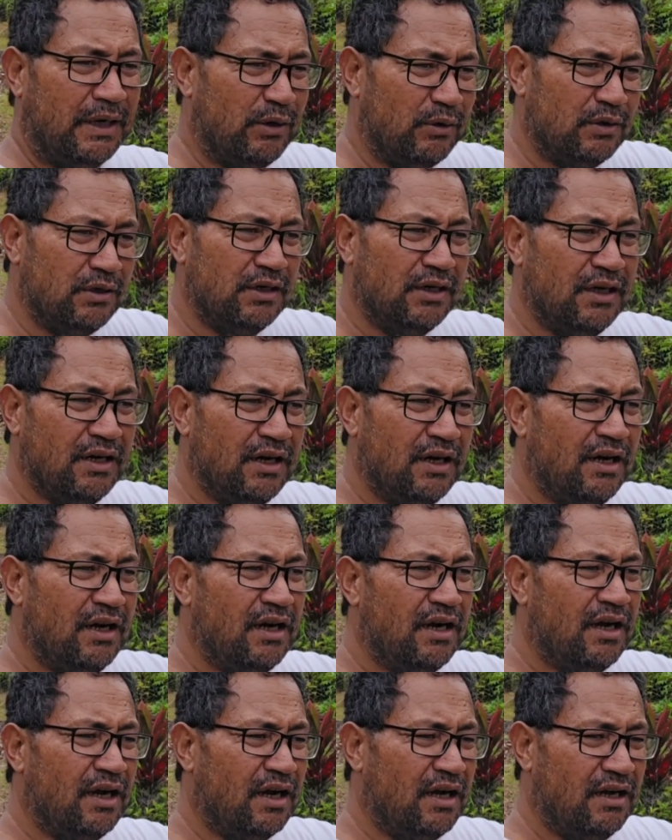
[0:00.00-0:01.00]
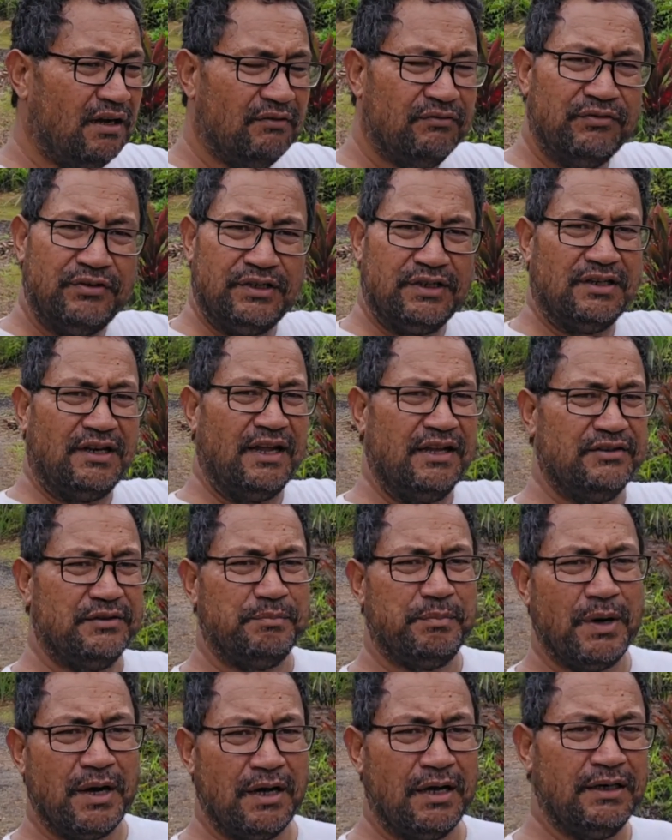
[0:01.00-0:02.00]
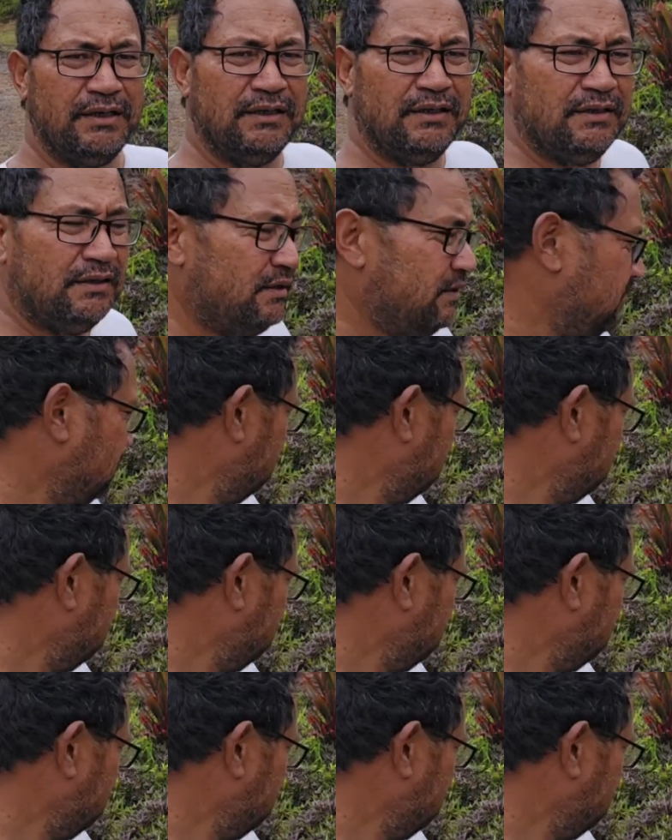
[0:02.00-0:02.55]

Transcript: our fertilizer pond